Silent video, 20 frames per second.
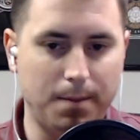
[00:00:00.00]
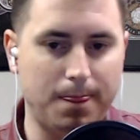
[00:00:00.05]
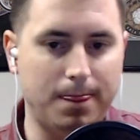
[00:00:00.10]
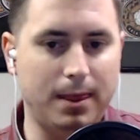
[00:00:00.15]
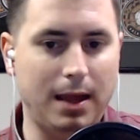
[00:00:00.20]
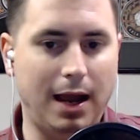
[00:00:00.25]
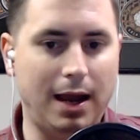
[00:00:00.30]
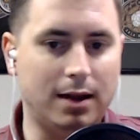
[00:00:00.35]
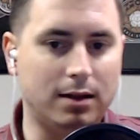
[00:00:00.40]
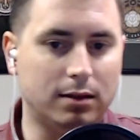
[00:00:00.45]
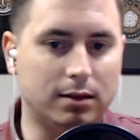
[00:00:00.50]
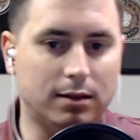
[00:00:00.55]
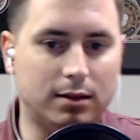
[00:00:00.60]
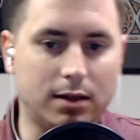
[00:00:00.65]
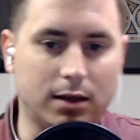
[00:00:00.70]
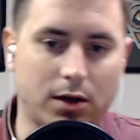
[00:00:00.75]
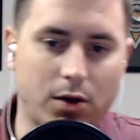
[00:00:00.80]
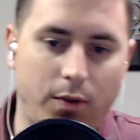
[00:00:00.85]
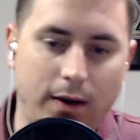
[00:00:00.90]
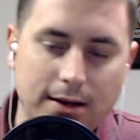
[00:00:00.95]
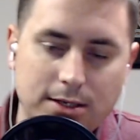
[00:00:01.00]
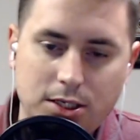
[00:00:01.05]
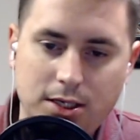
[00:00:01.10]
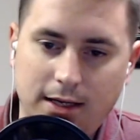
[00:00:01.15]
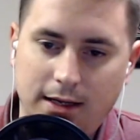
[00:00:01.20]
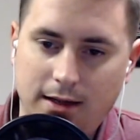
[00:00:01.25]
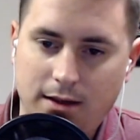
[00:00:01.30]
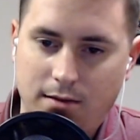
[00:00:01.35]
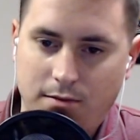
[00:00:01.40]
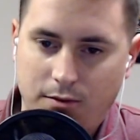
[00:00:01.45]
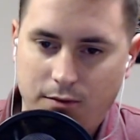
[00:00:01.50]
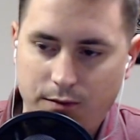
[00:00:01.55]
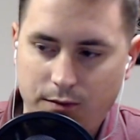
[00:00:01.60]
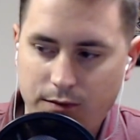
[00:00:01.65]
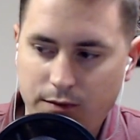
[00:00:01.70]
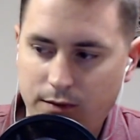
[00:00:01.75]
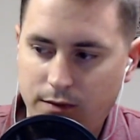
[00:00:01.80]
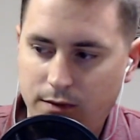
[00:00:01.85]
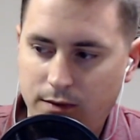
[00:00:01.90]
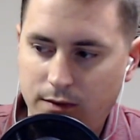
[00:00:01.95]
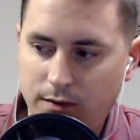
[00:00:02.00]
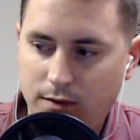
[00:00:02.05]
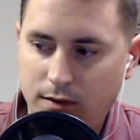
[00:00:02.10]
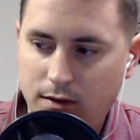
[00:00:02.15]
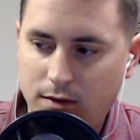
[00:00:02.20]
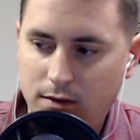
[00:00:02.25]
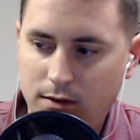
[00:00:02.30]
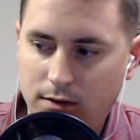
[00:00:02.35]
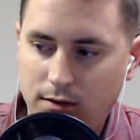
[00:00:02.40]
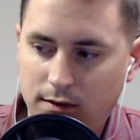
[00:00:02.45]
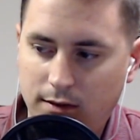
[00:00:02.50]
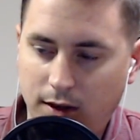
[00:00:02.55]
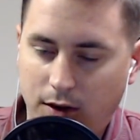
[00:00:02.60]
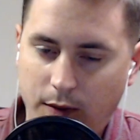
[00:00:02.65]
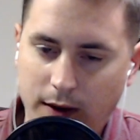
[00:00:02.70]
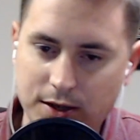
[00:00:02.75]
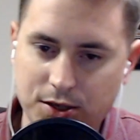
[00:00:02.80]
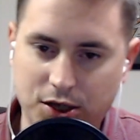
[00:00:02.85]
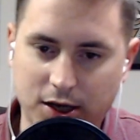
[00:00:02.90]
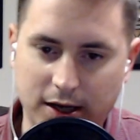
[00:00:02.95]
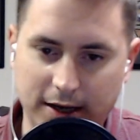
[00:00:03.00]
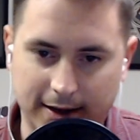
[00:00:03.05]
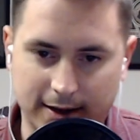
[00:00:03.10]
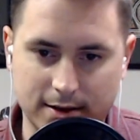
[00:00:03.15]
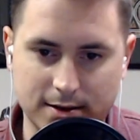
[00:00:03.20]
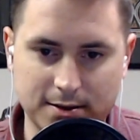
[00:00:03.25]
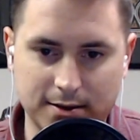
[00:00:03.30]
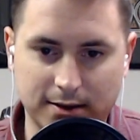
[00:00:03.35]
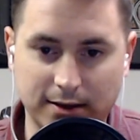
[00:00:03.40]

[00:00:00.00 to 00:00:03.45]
And the question is the question is